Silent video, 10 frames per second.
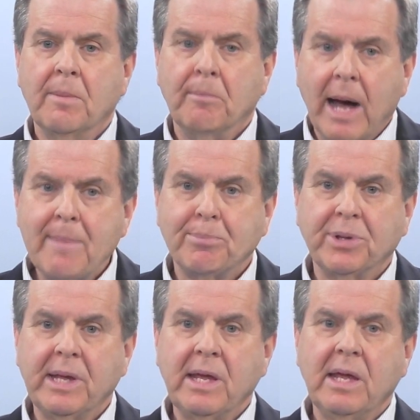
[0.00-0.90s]
My
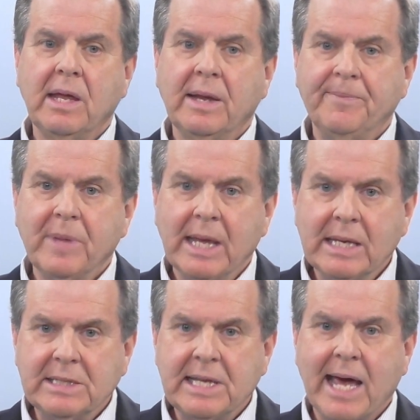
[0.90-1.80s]
plea
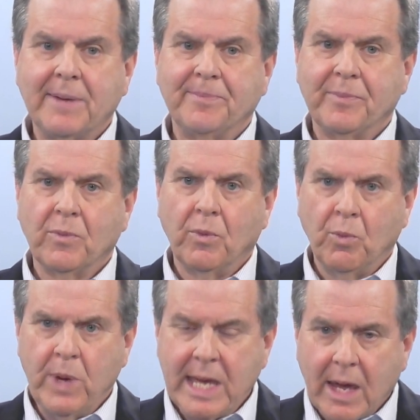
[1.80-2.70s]
is that
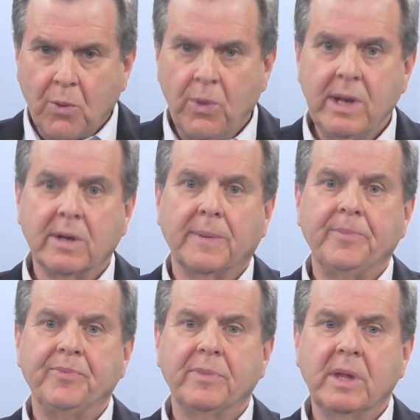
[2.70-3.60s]
we get real,
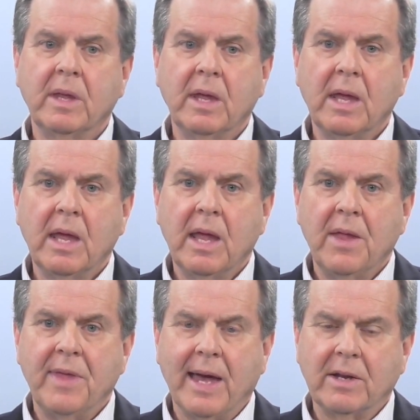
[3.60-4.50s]

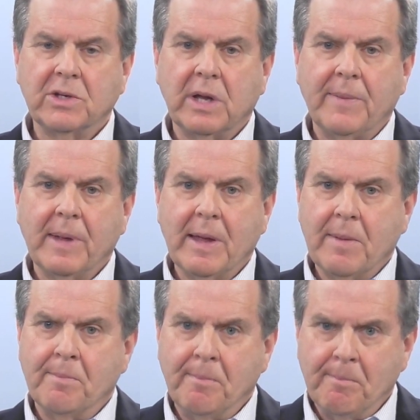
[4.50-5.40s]
that
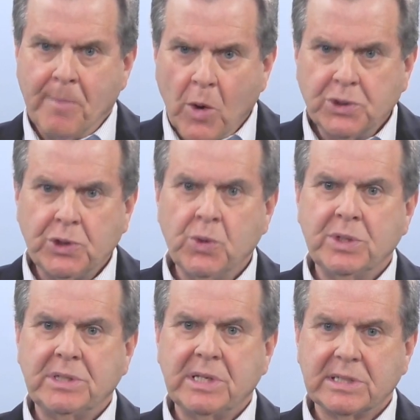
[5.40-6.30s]
most
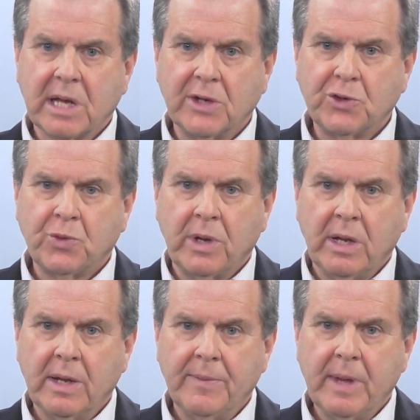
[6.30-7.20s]
students in this
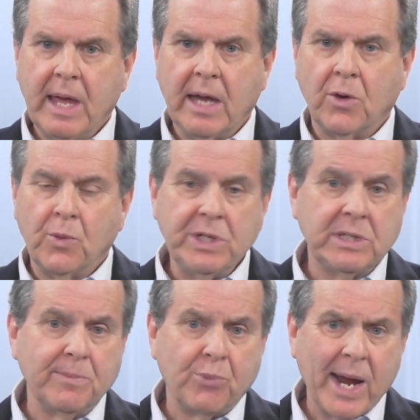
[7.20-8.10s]
country, and a
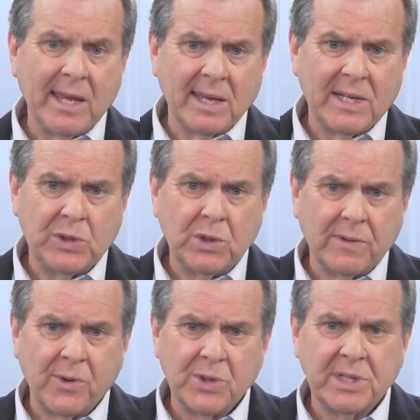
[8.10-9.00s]
recent Brandeis
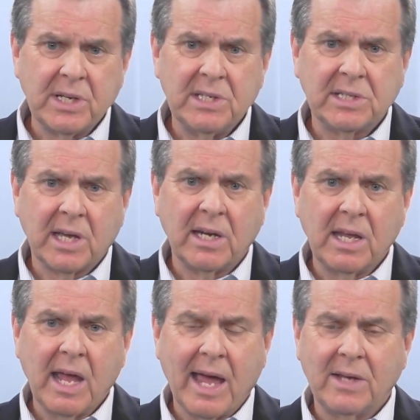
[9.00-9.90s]
University
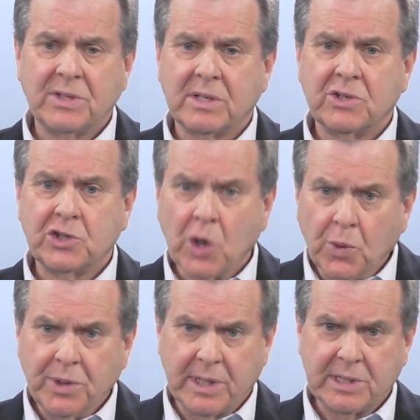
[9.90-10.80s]
study has
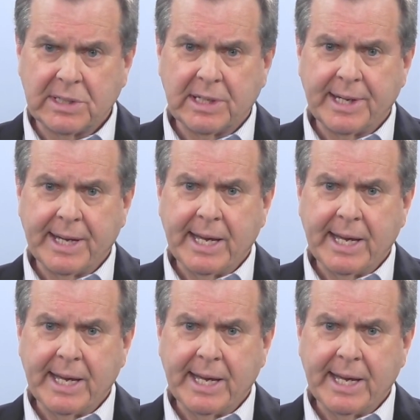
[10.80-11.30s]
shown this